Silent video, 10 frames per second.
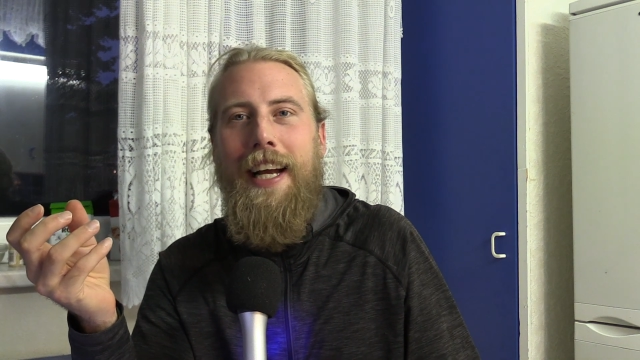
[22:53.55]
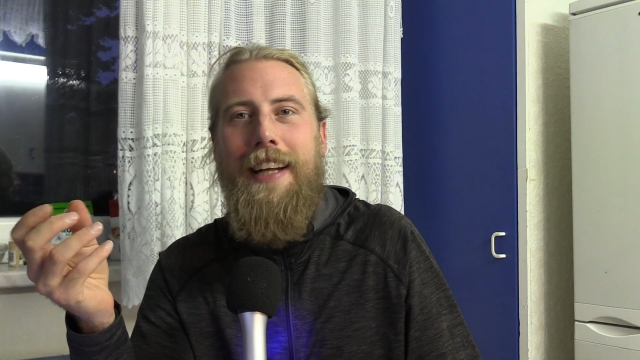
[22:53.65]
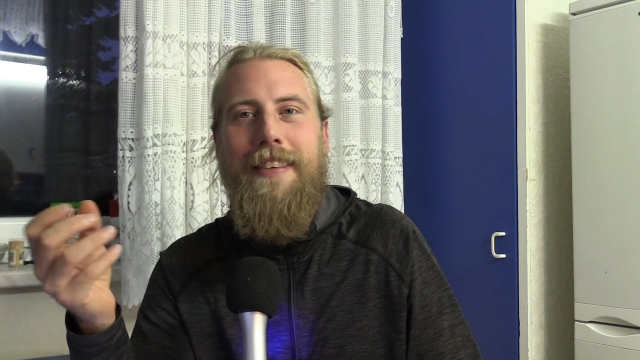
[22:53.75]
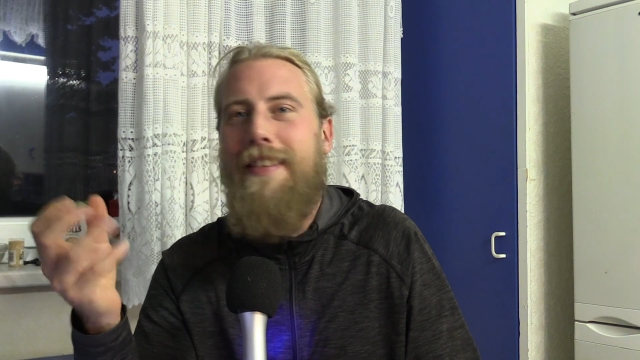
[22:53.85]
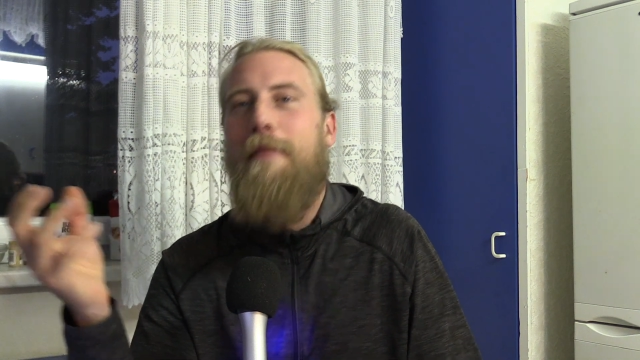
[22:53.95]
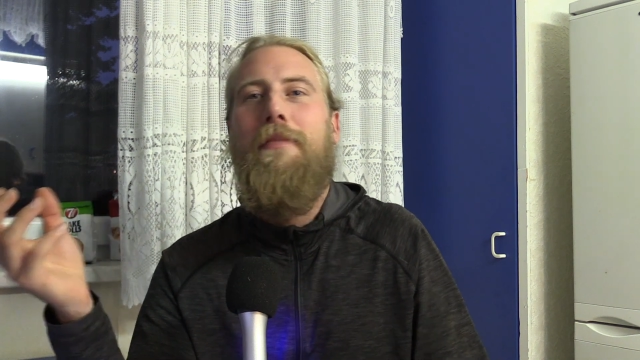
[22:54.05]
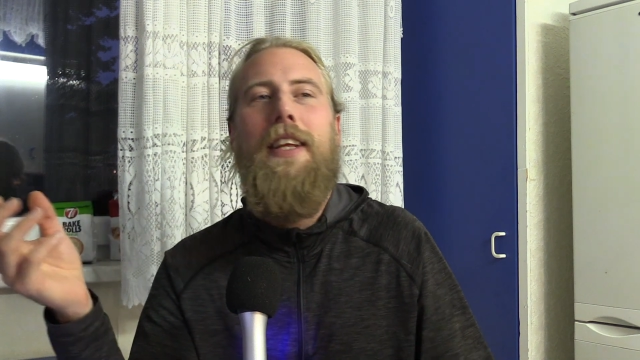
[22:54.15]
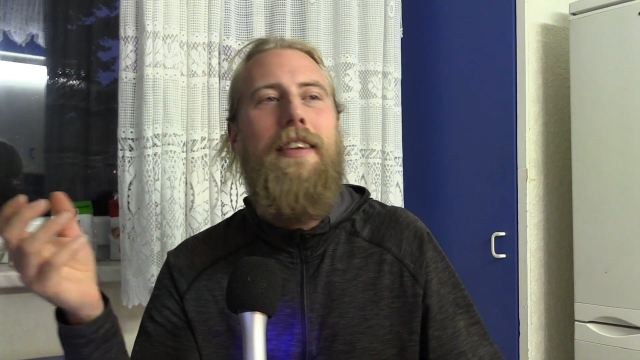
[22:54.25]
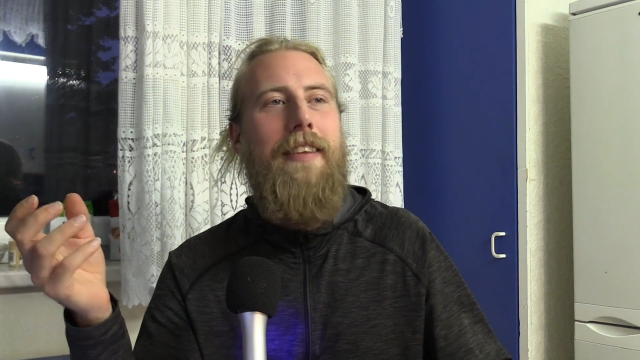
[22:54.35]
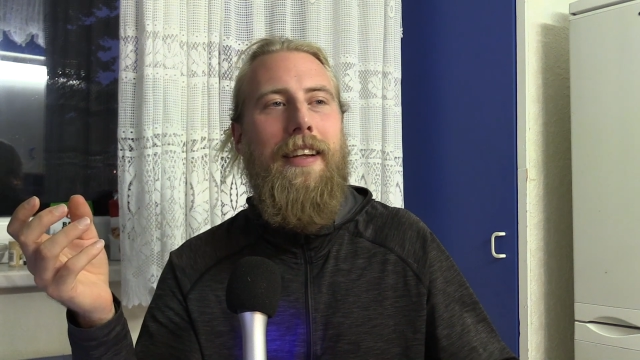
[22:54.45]
And
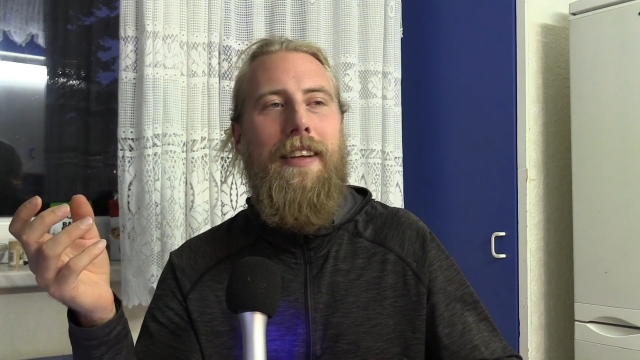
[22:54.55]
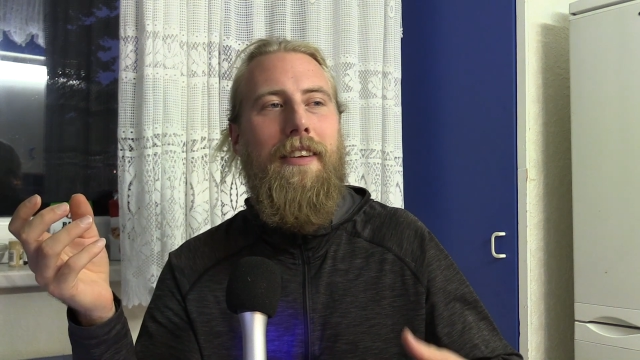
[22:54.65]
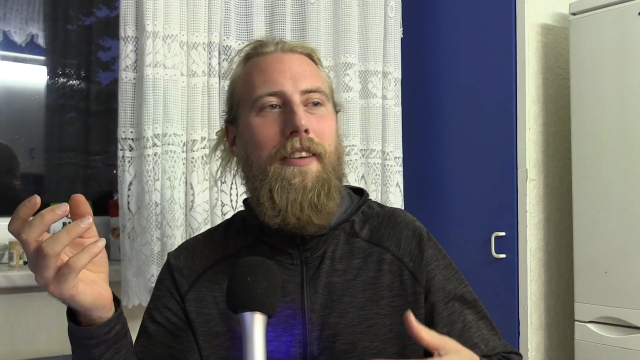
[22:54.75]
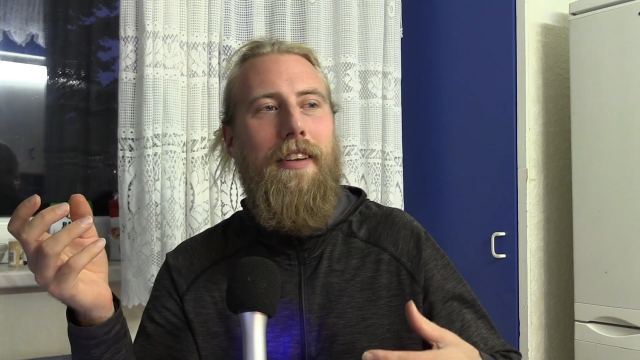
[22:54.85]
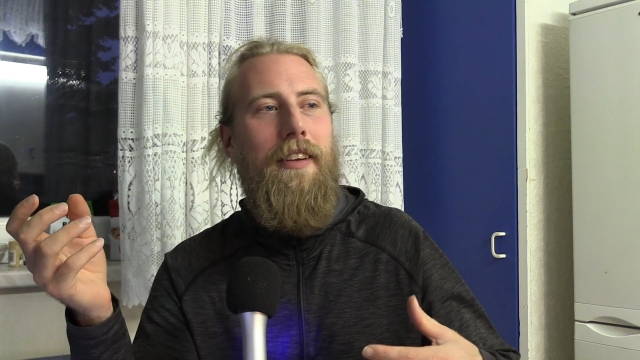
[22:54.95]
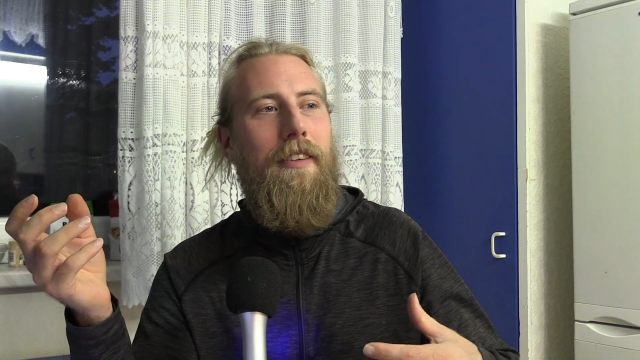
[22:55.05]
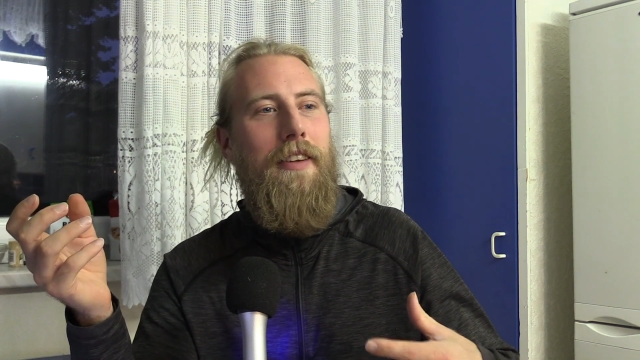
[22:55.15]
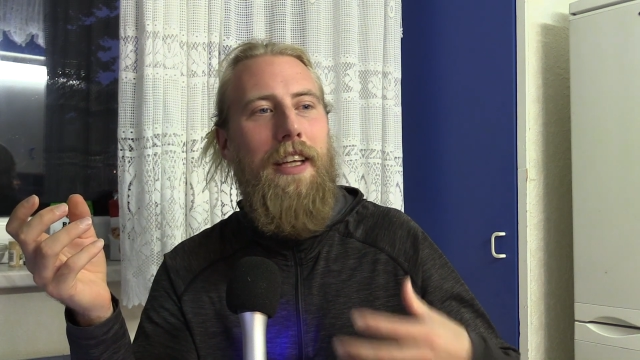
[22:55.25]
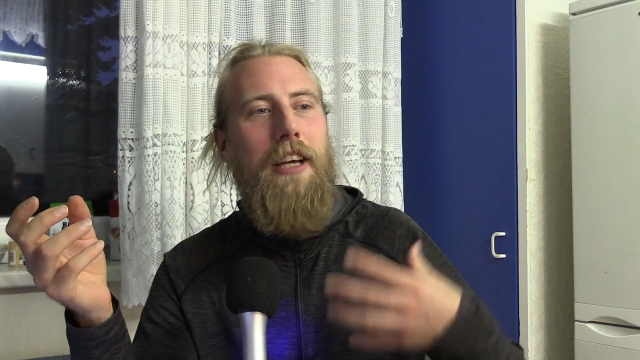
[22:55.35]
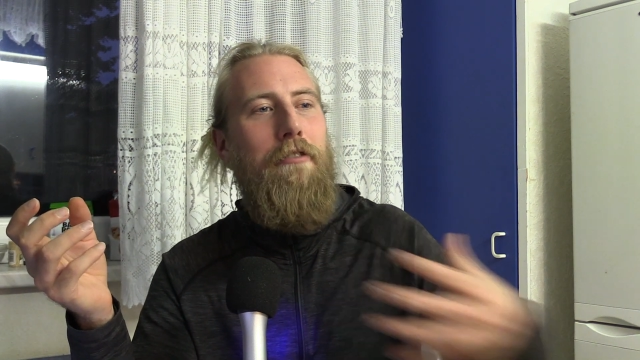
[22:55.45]
something to
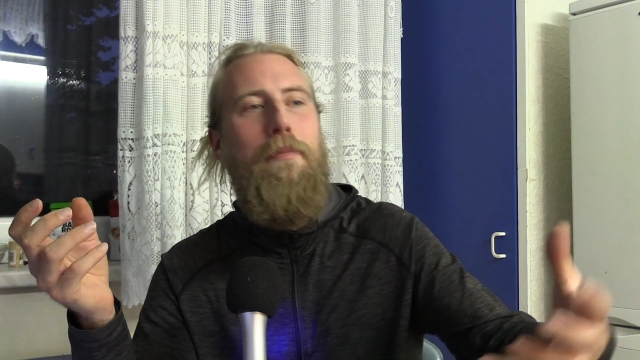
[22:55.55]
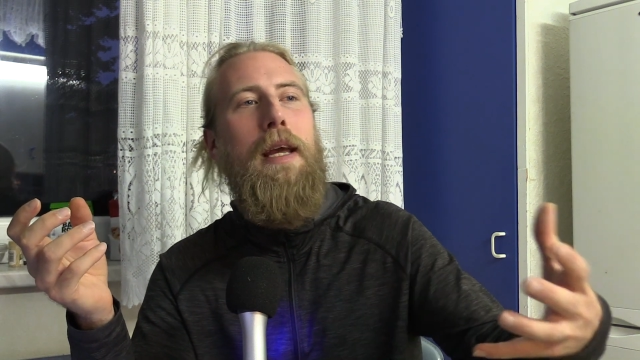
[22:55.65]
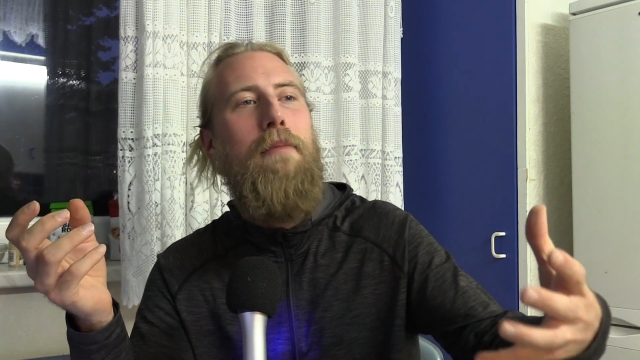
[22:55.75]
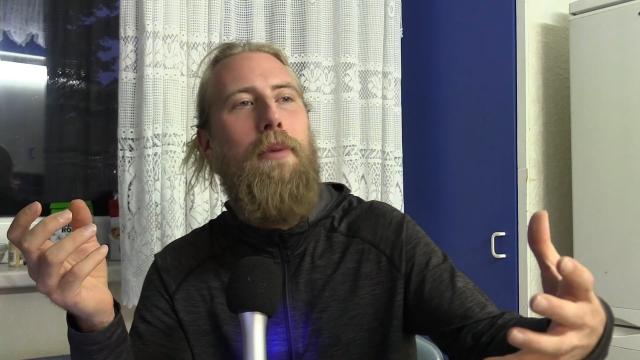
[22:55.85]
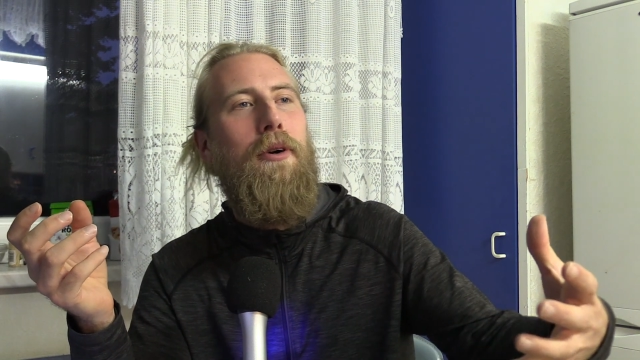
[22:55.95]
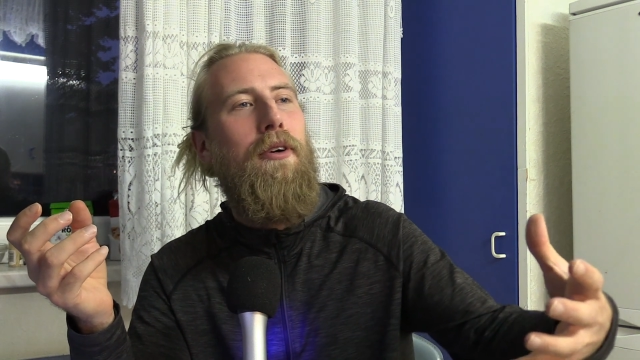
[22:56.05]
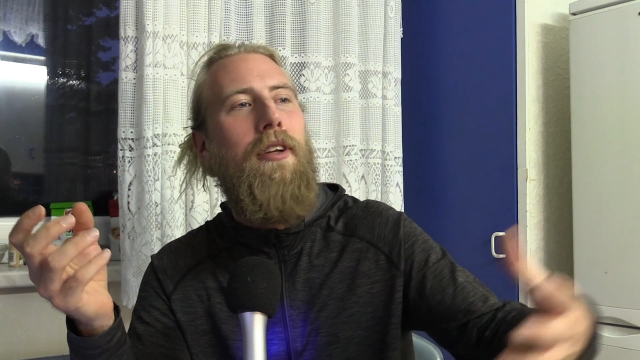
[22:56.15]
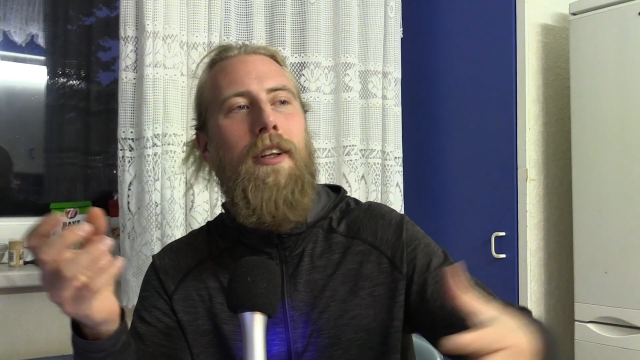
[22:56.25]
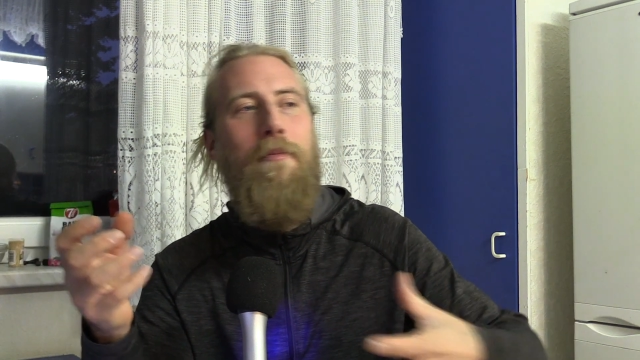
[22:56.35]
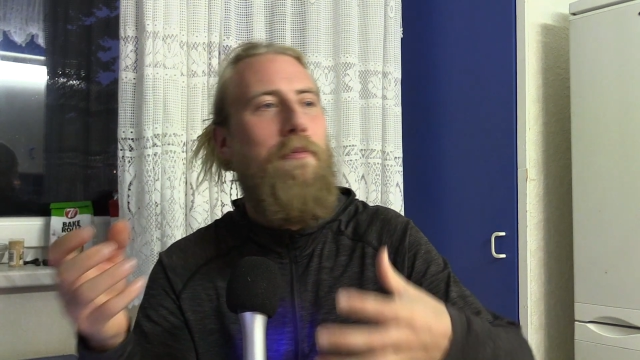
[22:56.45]
give people